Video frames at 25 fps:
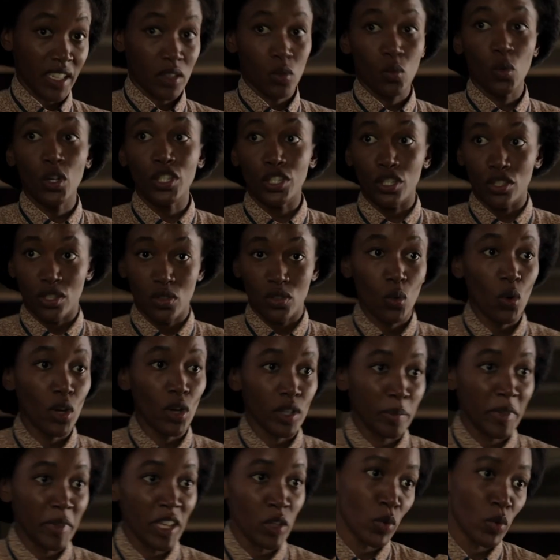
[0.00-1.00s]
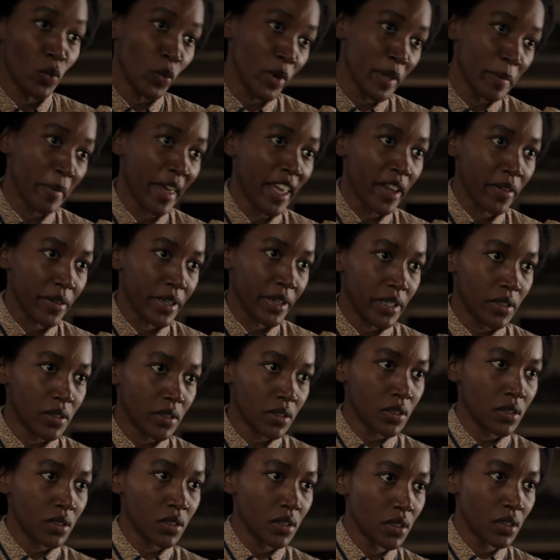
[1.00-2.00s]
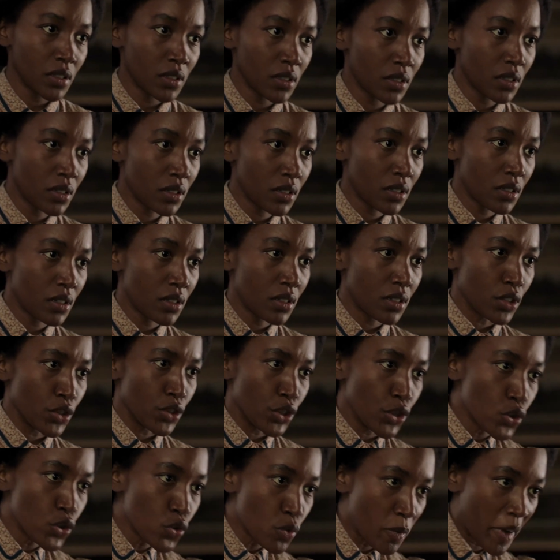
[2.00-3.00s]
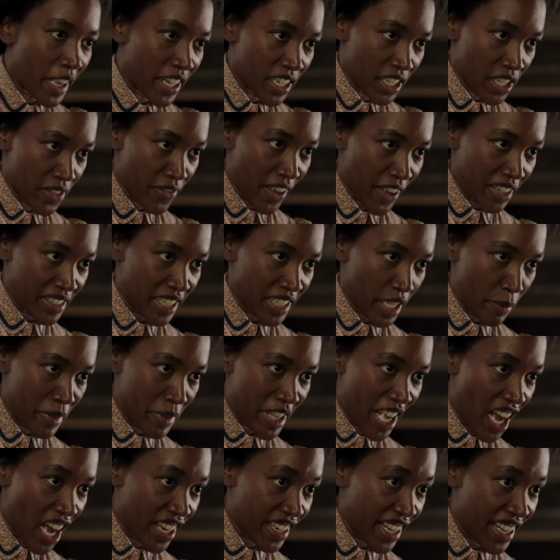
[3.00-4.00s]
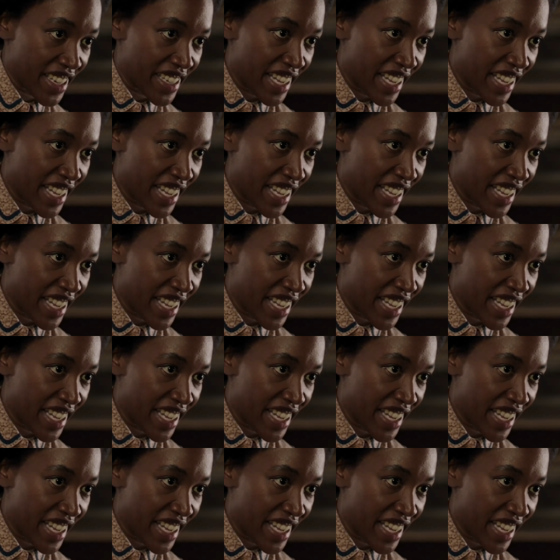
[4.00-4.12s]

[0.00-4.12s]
the one you swore to me when we married. You may live out there beyond that